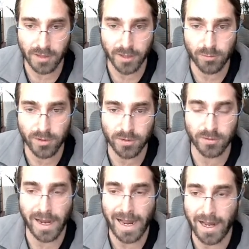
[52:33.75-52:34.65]
Like we
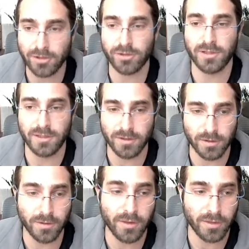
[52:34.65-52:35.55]
don't actually
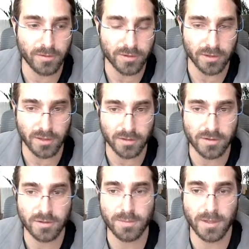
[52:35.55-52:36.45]
know that those are
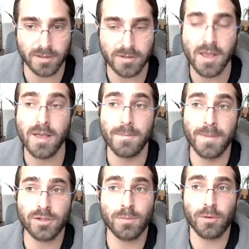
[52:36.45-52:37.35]
clusters, but it's
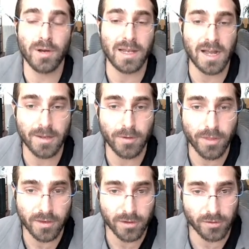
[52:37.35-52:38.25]
much more reliable
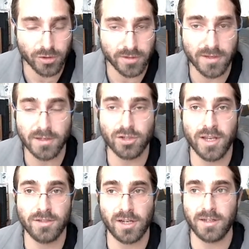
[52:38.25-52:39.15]
than just the
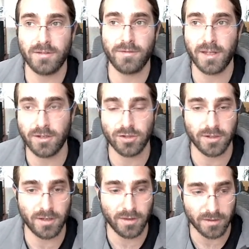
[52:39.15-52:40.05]
change
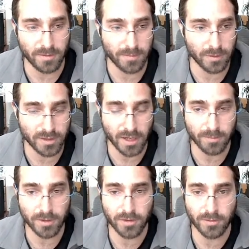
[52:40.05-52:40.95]
identification and the
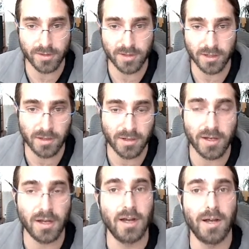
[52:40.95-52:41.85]
multi-input heuristic
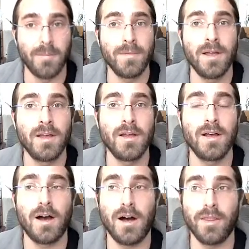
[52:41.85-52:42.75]

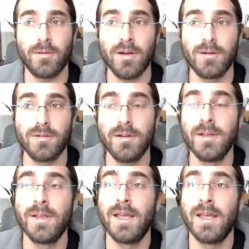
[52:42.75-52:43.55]
on their own.